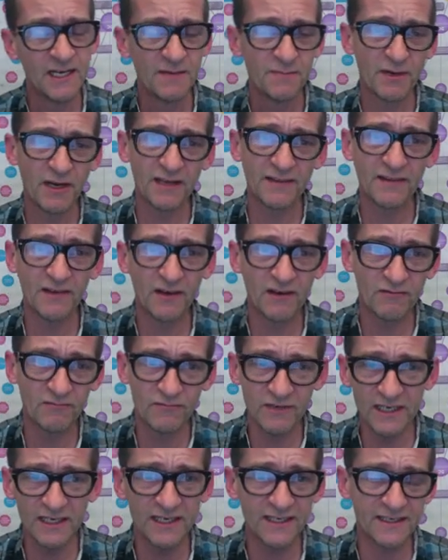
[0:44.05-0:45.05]
But I thought
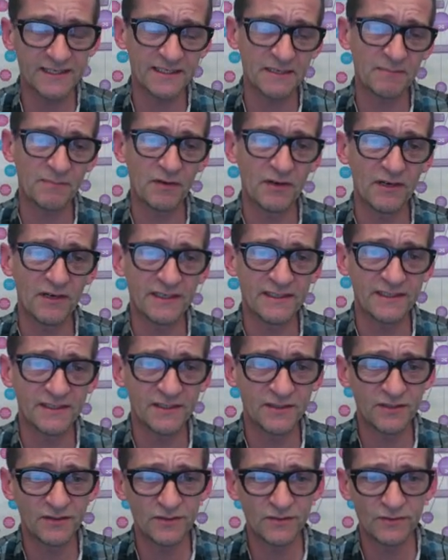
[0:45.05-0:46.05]
really this applies
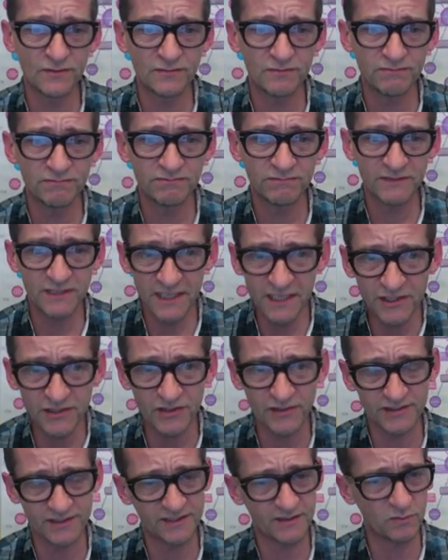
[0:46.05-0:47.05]
to
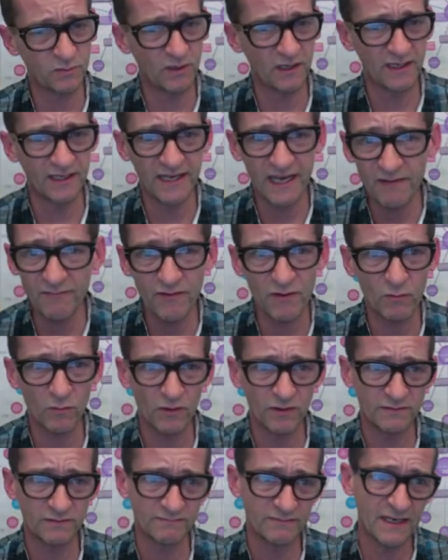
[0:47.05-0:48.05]
teachers as well, and
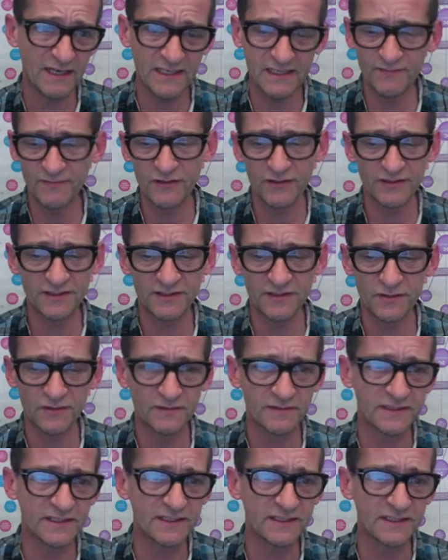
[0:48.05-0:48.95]
everyone, and even your students.